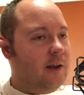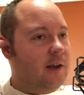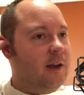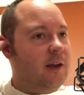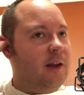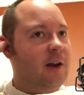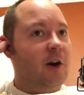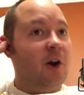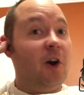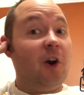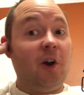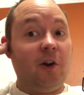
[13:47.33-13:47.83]

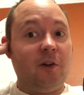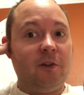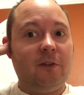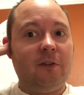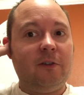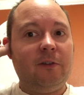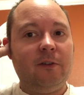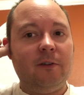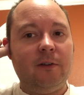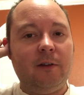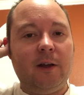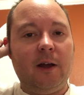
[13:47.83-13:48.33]
It
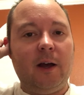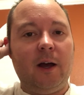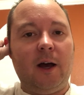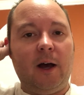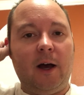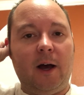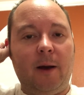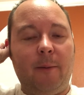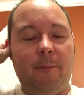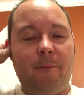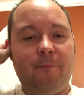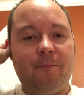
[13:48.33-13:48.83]
hurts.
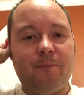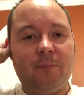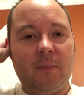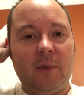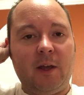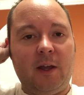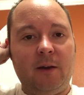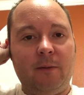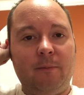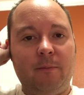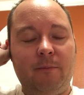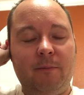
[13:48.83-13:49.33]

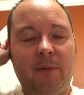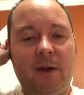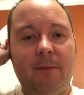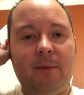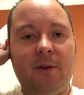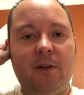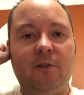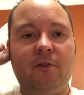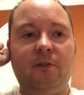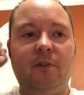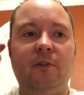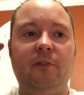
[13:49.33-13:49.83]
And maybe
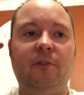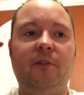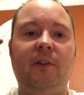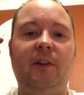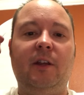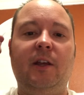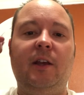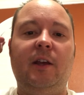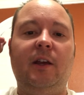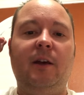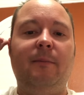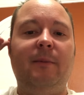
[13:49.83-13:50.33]
it's just
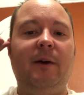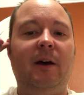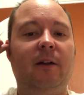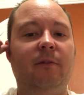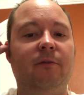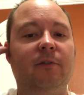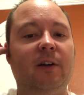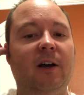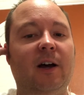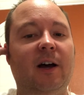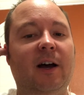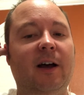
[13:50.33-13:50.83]
the amount
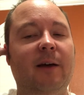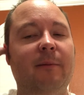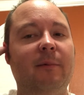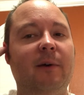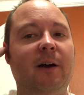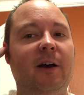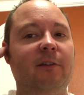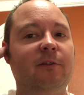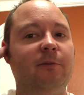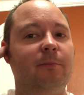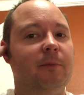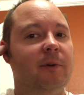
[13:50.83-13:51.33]
of time
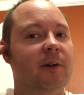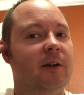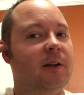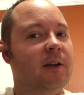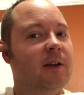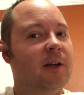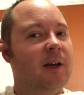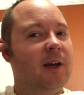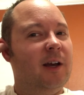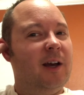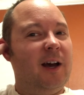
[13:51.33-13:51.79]
I spent.